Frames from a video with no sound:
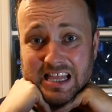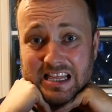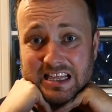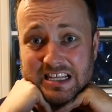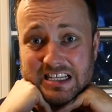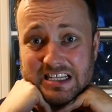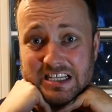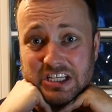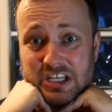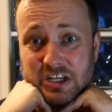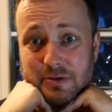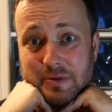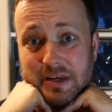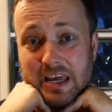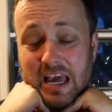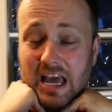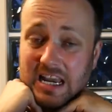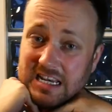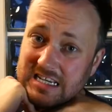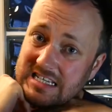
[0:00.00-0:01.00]
This is gonna be
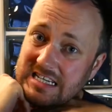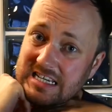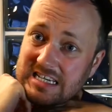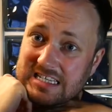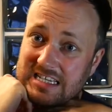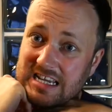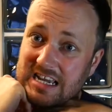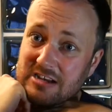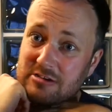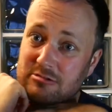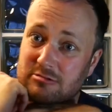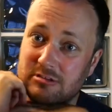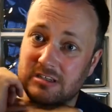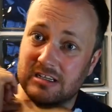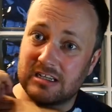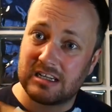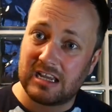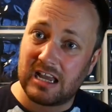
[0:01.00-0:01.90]
edited down,